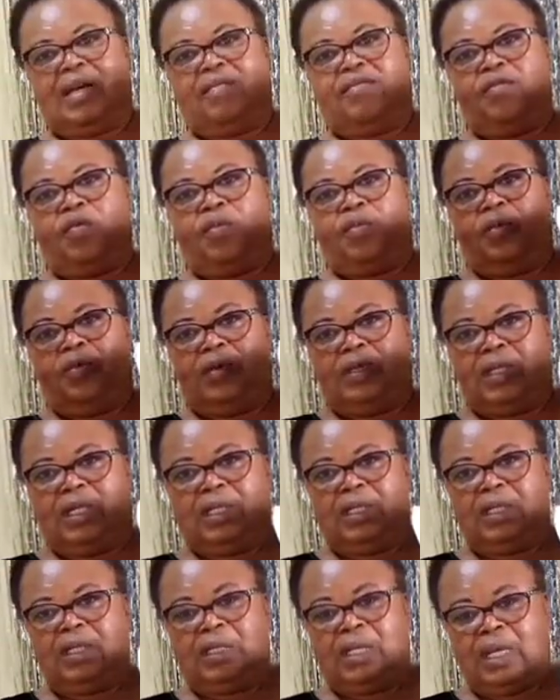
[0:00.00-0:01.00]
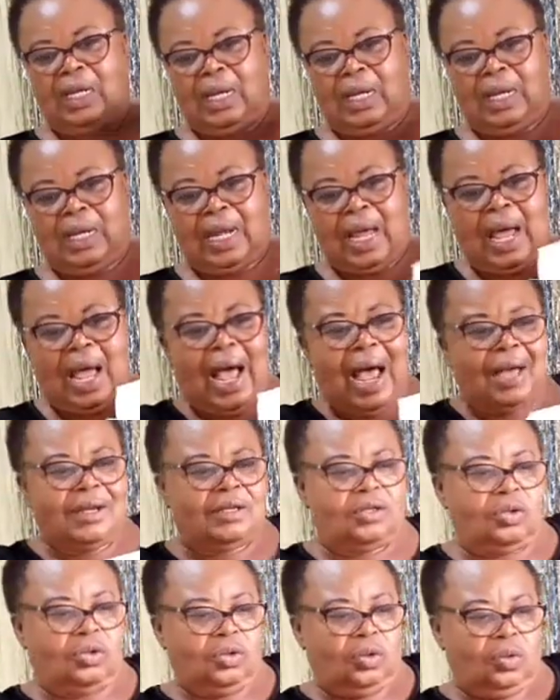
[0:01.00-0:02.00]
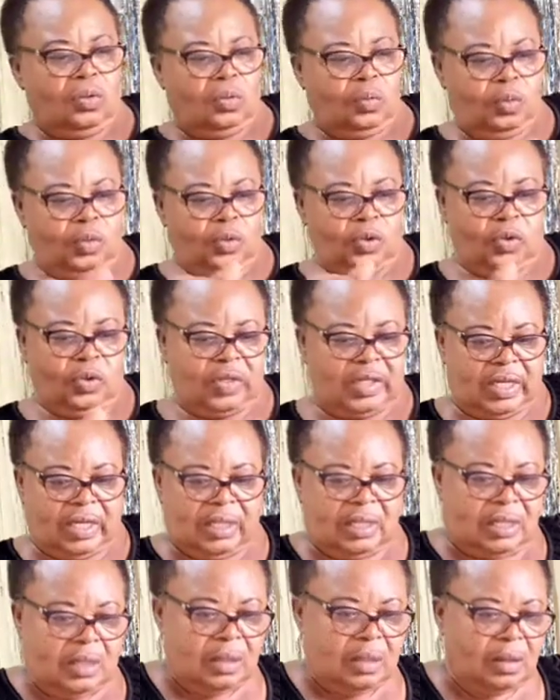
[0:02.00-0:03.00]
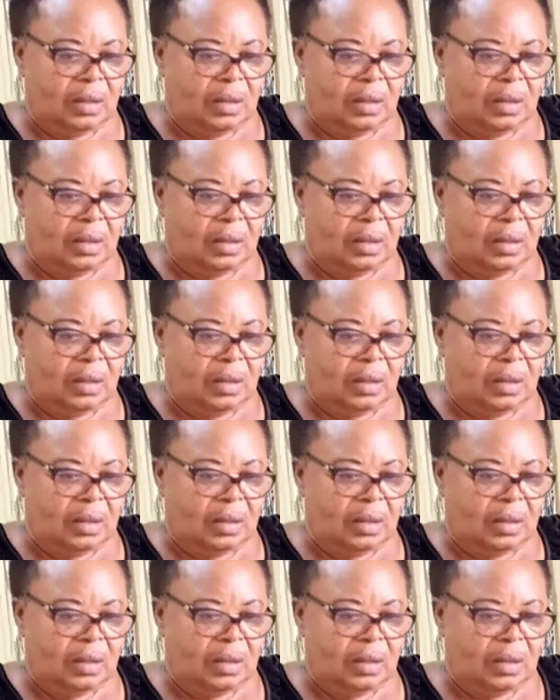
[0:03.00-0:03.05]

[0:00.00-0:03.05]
I've opened it. Now how do you use it?